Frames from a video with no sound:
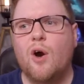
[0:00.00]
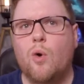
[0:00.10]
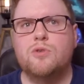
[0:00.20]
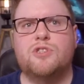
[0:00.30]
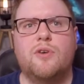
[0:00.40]

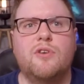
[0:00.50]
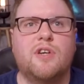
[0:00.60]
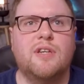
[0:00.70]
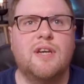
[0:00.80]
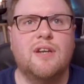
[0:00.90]
Also, you
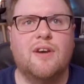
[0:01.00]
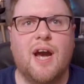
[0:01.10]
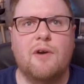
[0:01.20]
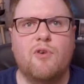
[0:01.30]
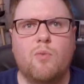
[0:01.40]
can look
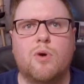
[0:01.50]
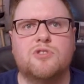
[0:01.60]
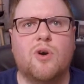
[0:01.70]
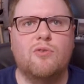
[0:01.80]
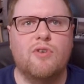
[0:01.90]
out for what's
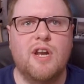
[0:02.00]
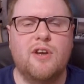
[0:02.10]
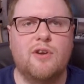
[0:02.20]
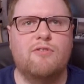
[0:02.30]
got really good